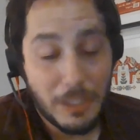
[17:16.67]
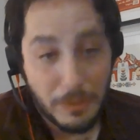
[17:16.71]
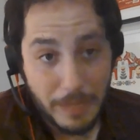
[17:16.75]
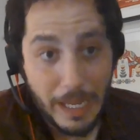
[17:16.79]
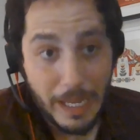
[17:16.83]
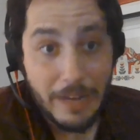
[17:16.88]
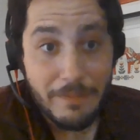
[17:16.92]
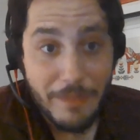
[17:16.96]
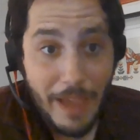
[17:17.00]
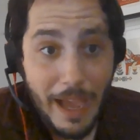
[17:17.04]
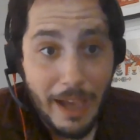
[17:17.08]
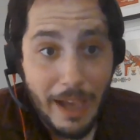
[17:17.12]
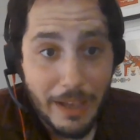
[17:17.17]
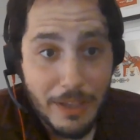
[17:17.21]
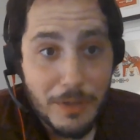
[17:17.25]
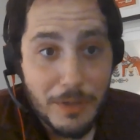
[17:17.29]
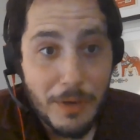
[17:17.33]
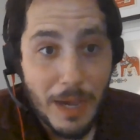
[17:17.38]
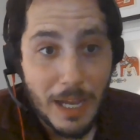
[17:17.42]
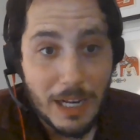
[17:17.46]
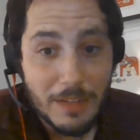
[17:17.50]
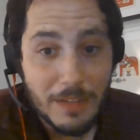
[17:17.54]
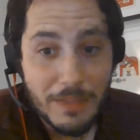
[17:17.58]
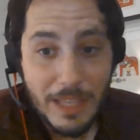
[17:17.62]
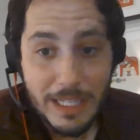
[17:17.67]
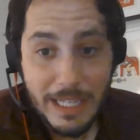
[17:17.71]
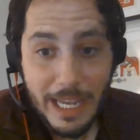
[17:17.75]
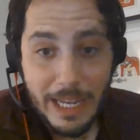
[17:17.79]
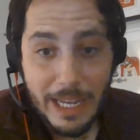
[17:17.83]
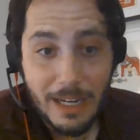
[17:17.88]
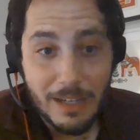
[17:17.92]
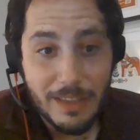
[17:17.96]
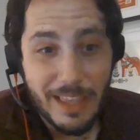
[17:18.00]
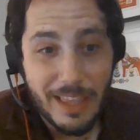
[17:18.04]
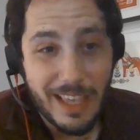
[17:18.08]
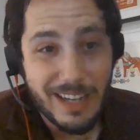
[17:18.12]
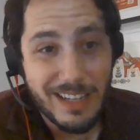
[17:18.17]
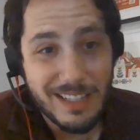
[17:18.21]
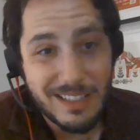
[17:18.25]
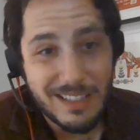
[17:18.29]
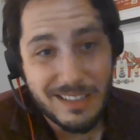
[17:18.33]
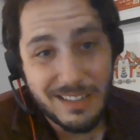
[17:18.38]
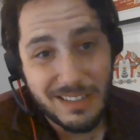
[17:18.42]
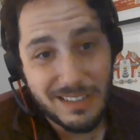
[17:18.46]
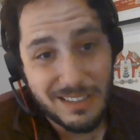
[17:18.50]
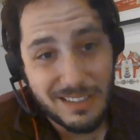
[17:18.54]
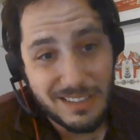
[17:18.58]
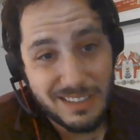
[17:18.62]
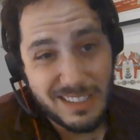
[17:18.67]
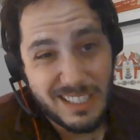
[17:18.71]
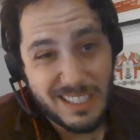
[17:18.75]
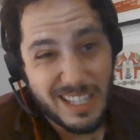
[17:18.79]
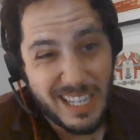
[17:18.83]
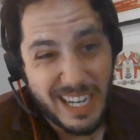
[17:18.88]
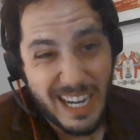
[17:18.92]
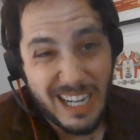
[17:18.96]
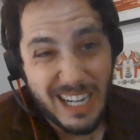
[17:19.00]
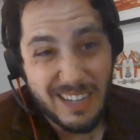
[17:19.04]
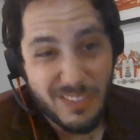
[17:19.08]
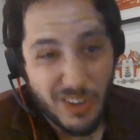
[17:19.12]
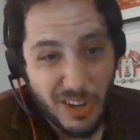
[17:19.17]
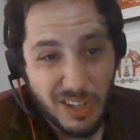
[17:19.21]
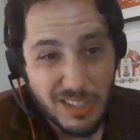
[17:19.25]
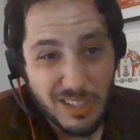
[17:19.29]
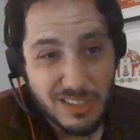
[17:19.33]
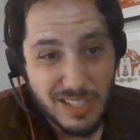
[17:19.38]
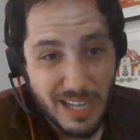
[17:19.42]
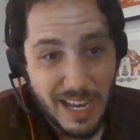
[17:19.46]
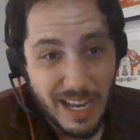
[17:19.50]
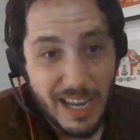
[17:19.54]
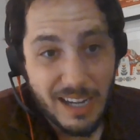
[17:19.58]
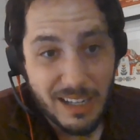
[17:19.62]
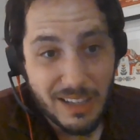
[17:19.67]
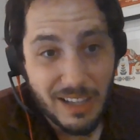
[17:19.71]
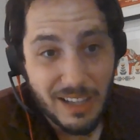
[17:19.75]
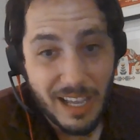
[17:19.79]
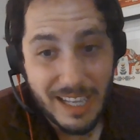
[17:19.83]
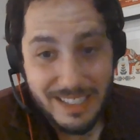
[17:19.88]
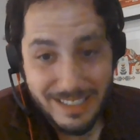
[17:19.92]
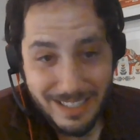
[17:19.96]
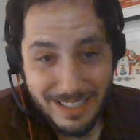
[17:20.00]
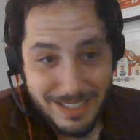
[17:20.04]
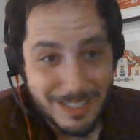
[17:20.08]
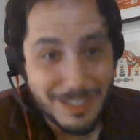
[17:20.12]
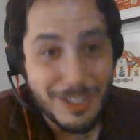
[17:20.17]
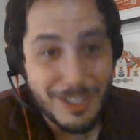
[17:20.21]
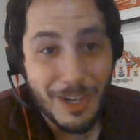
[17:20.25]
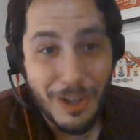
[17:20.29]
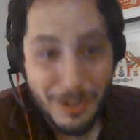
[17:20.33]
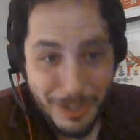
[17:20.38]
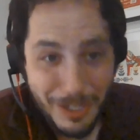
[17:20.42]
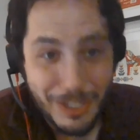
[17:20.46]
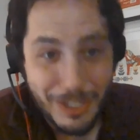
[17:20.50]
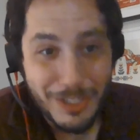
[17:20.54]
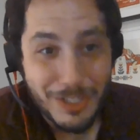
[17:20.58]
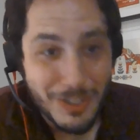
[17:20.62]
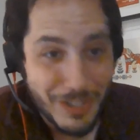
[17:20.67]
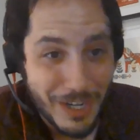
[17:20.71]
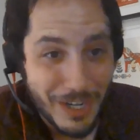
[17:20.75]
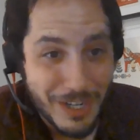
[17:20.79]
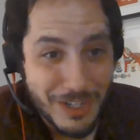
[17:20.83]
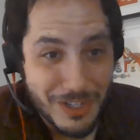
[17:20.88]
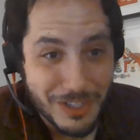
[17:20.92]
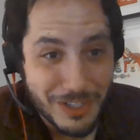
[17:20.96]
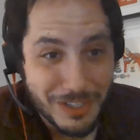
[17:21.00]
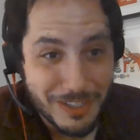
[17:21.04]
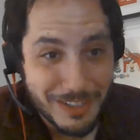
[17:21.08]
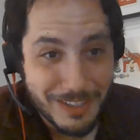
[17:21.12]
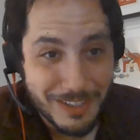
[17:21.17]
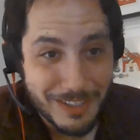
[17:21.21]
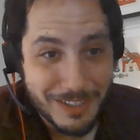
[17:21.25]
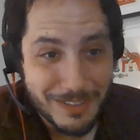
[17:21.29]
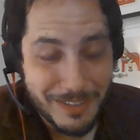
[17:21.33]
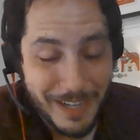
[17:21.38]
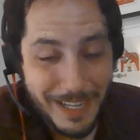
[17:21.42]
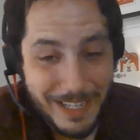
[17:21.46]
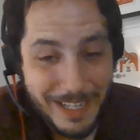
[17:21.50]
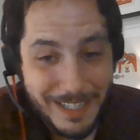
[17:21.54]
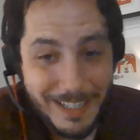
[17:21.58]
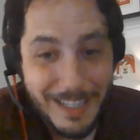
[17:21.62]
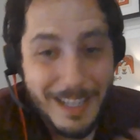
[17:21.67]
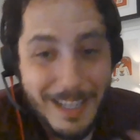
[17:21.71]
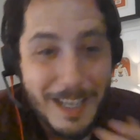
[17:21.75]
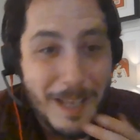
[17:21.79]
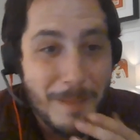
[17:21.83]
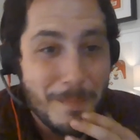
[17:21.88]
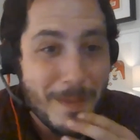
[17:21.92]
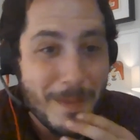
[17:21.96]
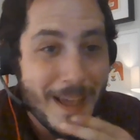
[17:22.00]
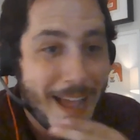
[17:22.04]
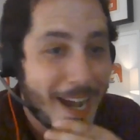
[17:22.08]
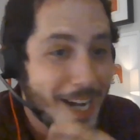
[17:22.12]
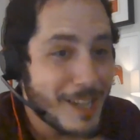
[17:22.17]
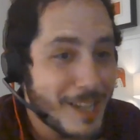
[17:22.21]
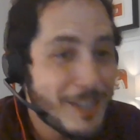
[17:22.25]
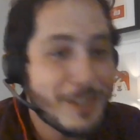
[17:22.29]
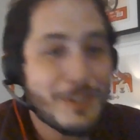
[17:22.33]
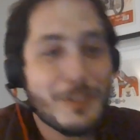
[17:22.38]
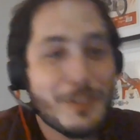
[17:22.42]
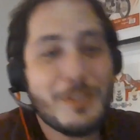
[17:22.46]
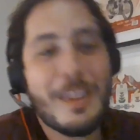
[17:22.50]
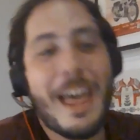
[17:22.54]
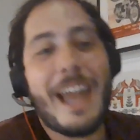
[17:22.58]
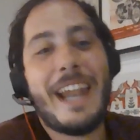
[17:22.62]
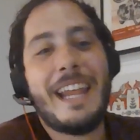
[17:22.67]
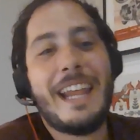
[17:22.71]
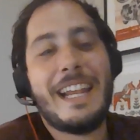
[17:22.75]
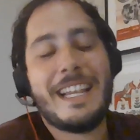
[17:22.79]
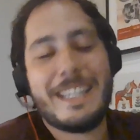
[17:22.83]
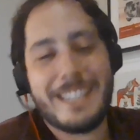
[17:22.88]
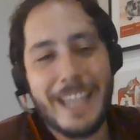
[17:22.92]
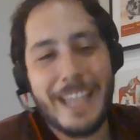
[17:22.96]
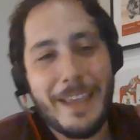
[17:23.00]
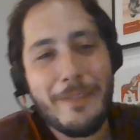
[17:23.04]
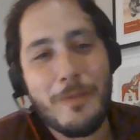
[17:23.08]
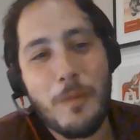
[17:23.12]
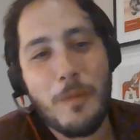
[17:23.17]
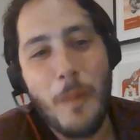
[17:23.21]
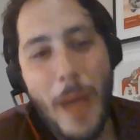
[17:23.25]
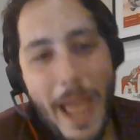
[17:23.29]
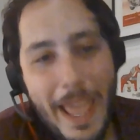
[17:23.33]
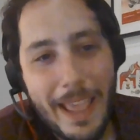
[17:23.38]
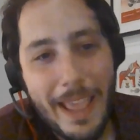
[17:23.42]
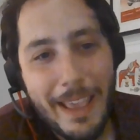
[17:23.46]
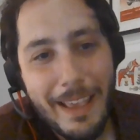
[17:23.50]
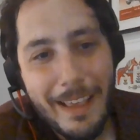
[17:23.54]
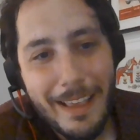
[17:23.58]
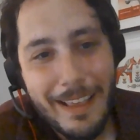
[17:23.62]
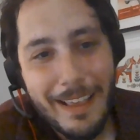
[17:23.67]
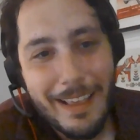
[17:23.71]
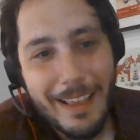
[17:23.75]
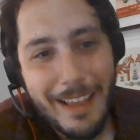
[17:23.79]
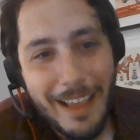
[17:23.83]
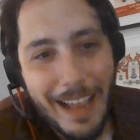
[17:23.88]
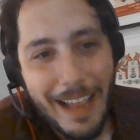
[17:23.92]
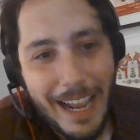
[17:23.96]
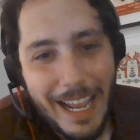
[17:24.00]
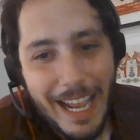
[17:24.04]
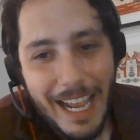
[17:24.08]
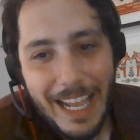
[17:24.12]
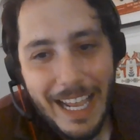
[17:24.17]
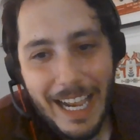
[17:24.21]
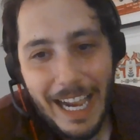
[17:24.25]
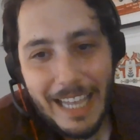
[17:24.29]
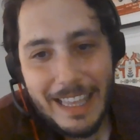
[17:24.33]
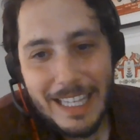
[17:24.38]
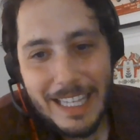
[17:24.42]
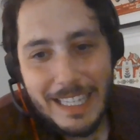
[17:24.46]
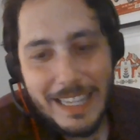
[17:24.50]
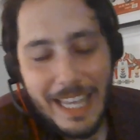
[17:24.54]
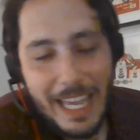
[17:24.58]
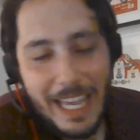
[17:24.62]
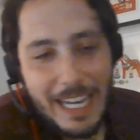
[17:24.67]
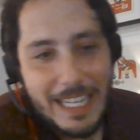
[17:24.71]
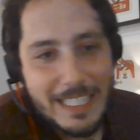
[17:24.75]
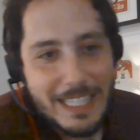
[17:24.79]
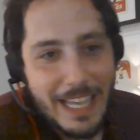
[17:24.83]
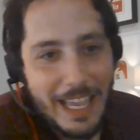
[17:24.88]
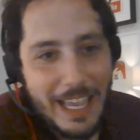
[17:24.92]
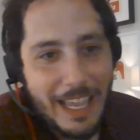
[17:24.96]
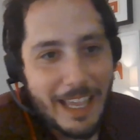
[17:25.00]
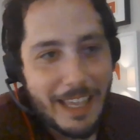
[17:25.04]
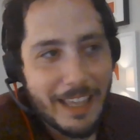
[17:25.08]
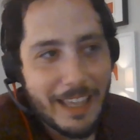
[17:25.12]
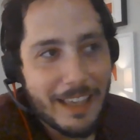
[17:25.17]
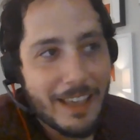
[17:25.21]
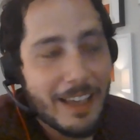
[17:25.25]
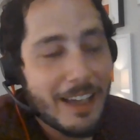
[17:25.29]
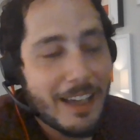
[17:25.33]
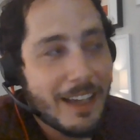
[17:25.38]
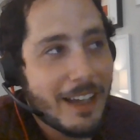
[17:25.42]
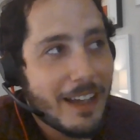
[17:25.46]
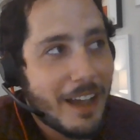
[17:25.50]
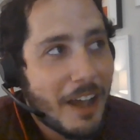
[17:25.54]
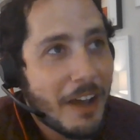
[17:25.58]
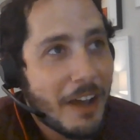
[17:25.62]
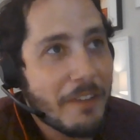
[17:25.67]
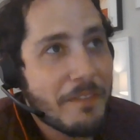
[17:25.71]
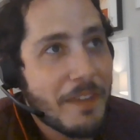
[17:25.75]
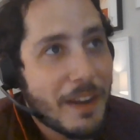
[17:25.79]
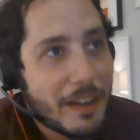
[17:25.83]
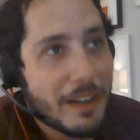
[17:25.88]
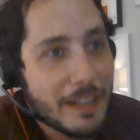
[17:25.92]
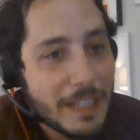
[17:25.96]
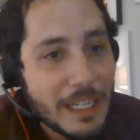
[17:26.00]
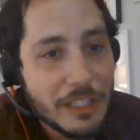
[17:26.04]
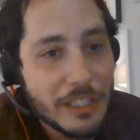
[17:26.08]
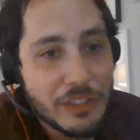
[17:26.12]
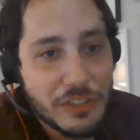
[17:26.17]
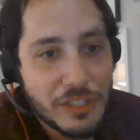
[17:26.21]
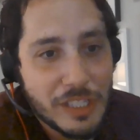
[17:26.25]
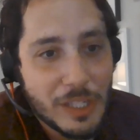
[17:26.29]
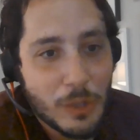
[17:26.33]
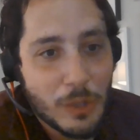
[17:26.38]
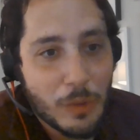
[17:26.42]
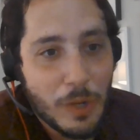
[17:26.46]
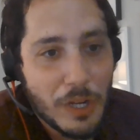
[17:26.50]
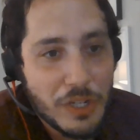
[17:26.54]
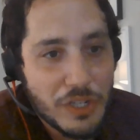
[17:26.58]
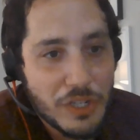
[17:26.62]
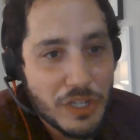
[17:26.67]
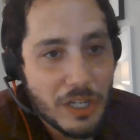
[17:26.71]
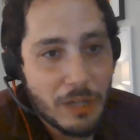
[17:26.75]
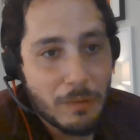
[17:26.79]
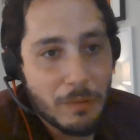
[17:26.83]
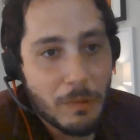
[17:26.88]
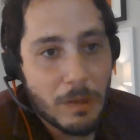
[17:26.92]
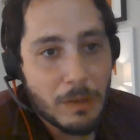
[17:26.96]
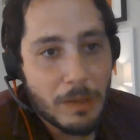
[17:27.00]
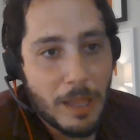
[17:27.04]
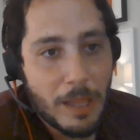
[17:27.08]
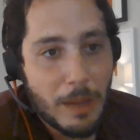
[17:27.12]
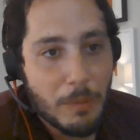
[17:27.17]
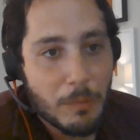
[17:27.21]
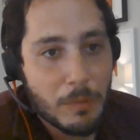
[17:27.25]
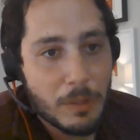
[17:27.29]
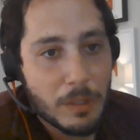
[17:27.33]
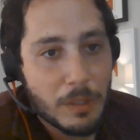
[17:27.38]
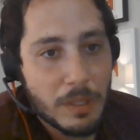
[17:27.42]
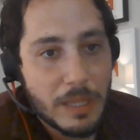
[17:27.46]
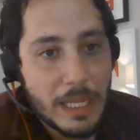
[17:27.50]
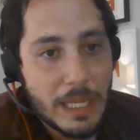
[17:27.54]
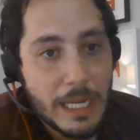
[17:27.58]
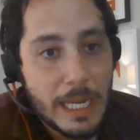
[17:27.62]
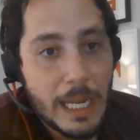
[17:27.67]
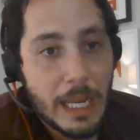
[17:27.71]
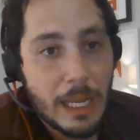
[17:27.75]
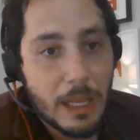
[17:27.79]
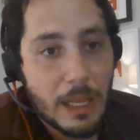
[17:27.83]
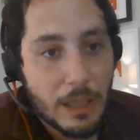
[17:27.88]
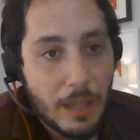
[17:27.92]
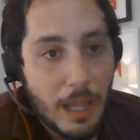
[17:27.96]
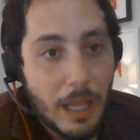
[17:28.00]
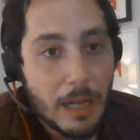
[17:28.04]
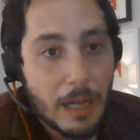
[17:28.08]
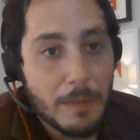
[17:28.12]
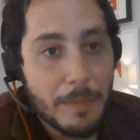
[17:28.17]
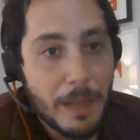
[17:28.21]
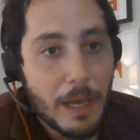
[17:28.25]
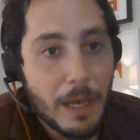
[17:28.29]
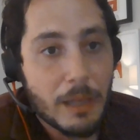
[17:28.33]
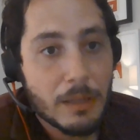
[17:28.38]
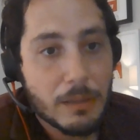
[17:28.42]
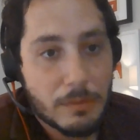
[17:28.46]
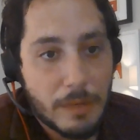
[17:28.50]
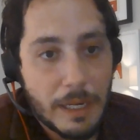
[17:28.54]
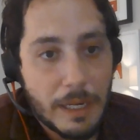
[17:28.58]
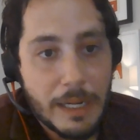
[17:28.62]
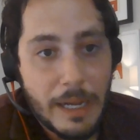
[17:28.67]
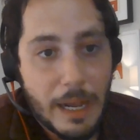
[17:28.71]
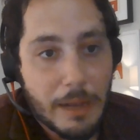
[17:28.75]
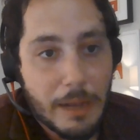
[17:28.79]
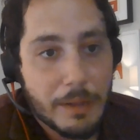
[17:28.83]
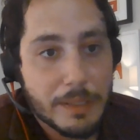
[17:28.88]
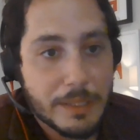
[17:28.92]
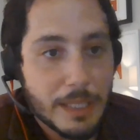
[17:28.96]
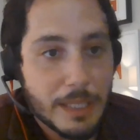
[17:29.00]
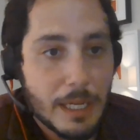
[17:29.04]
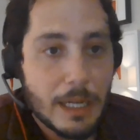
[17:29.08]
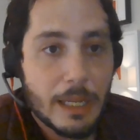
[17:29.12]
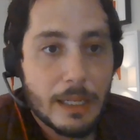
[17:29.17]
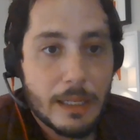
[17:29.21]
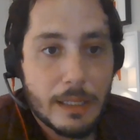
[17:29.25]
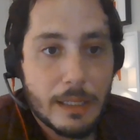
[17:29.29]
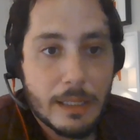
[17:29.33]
get value out of that data that is currently like kind of hard to analyze because it's all unstructured, right? But how do you do that in a safe way? I think that is a very interesting question and one that we're thinking a lot about right now at Tonic.